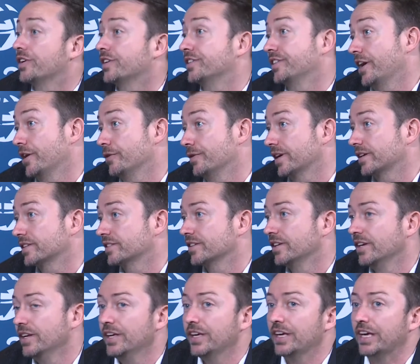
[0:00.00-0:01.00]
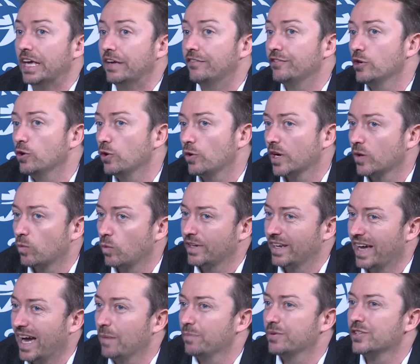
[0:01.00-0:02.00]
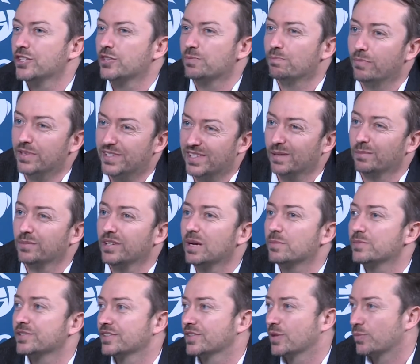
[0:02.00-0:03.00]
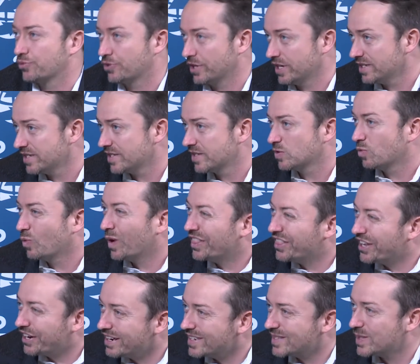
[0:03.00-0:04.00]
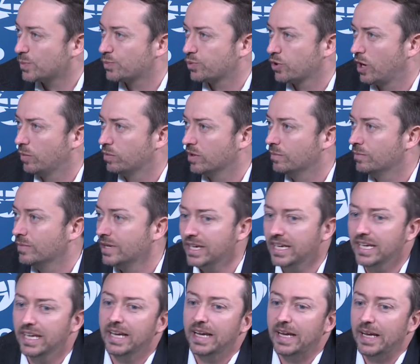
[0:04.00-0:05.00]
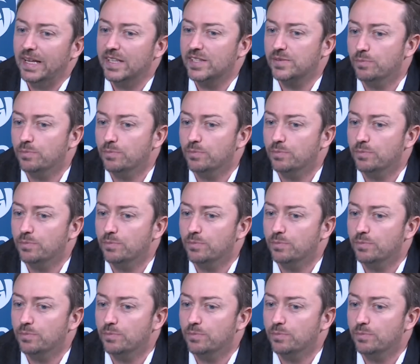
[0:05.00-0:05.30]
and direct. If you look at what happens sometimes in the press, when there is a problem, it's